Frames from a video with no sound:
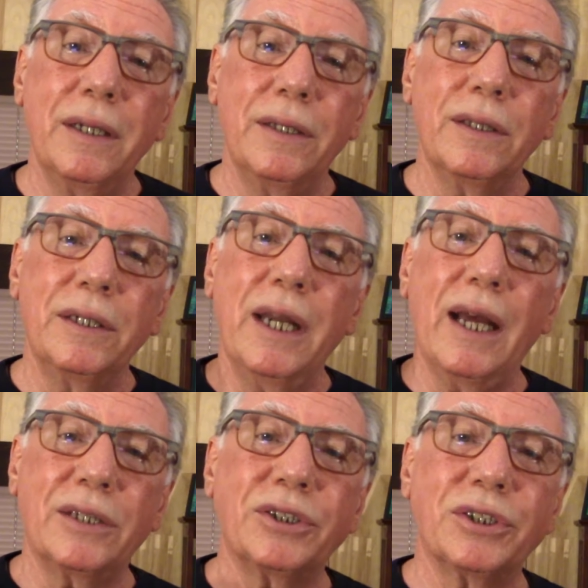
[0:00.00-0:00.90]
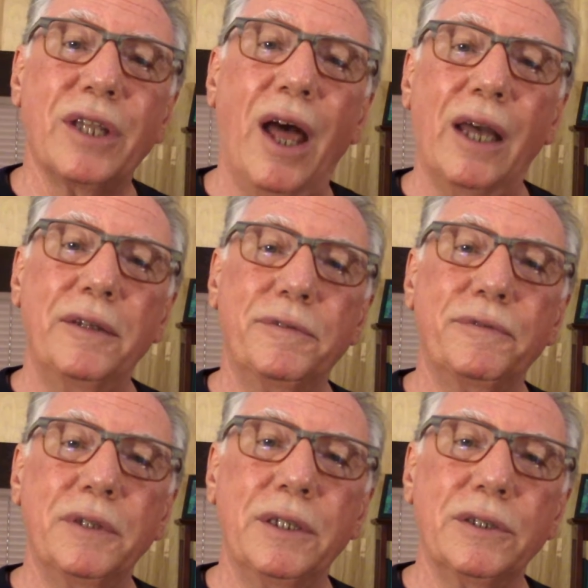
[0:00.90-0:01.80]
in the next
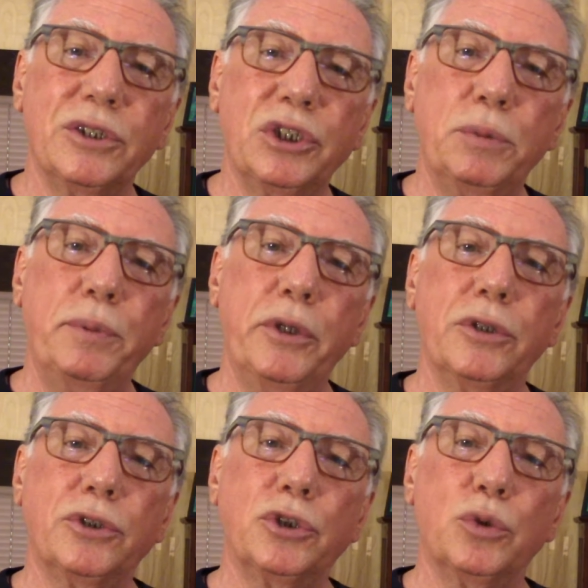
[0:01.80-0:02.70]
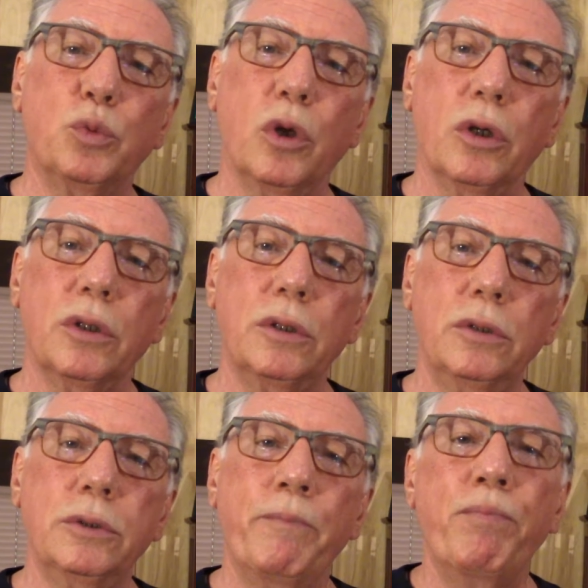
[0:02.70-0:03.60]
life, in the spiritual
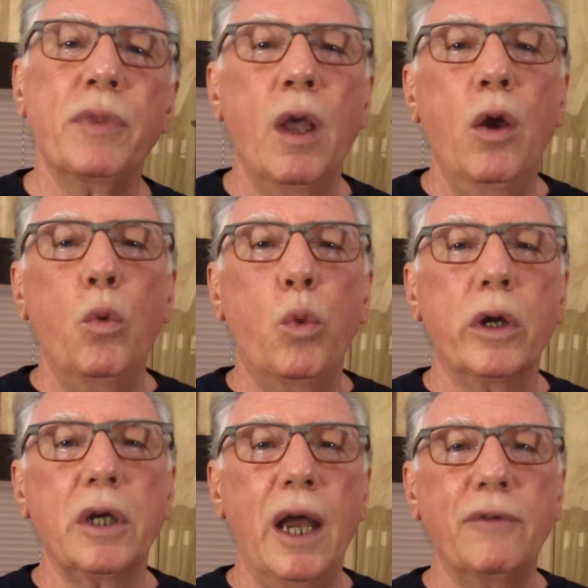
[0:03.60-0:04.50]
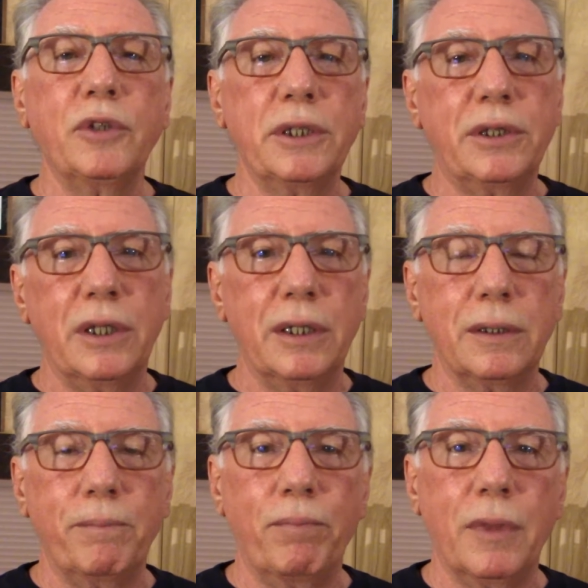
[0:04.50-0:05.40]
world, where
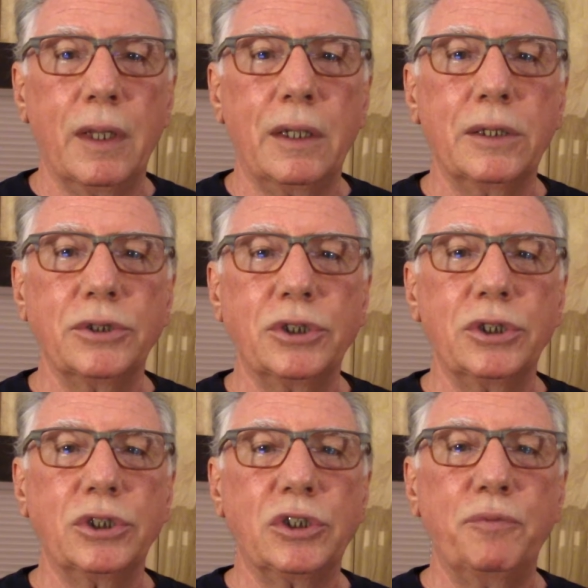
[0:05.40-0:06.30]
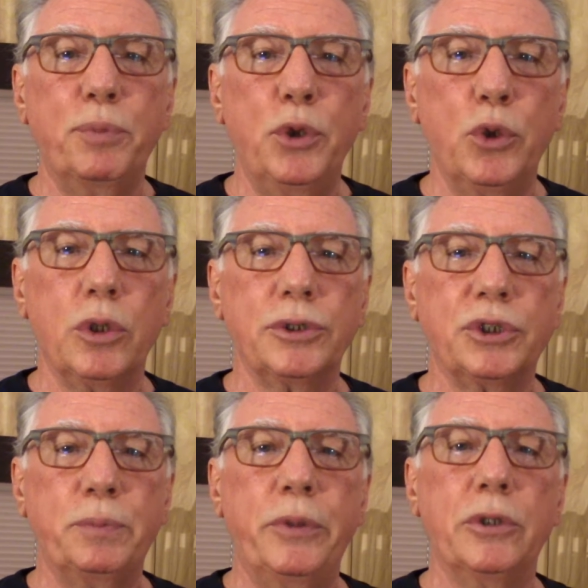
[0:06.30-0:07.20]
everything consists of pure
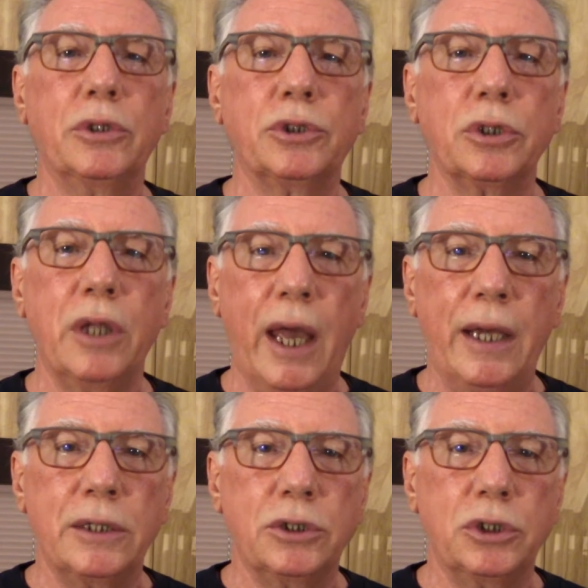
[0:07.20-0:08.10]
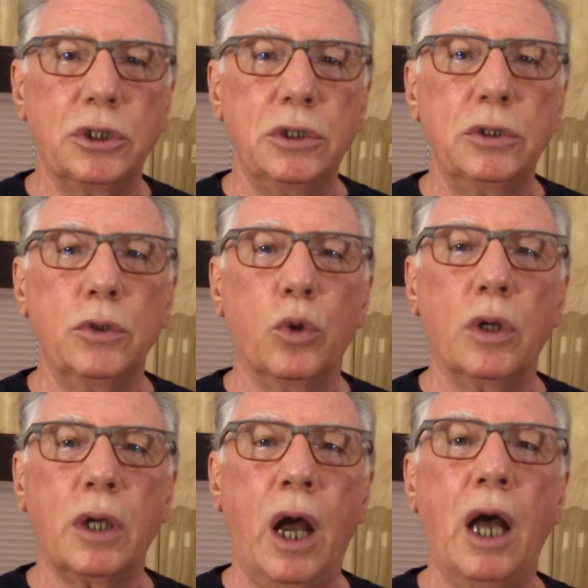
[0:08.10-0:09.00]
spiritual energy
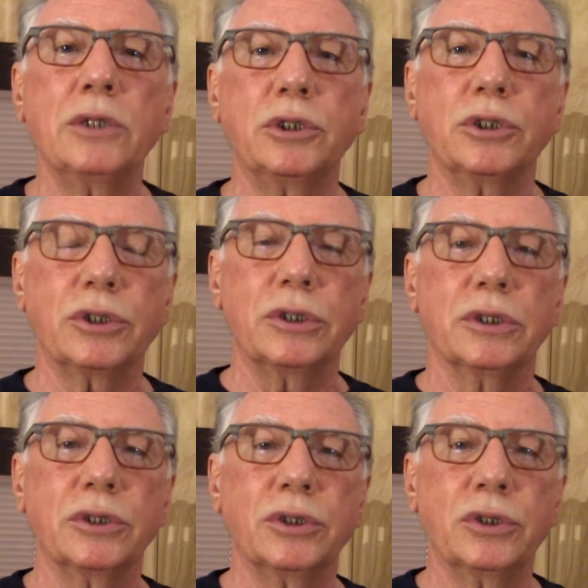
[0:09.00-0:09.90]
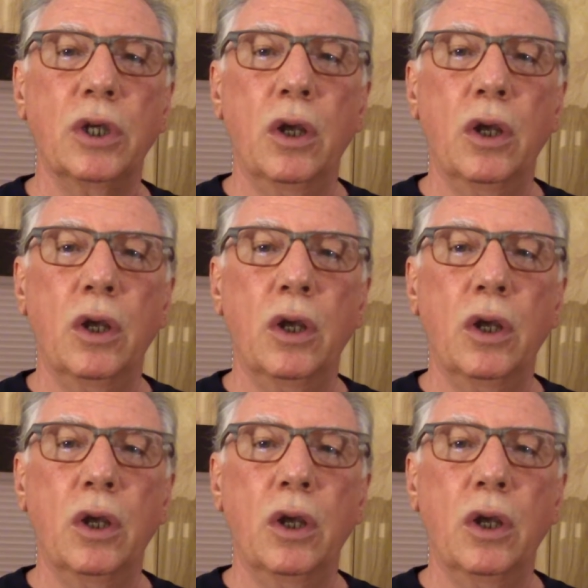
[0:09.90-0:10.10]
or consciousness,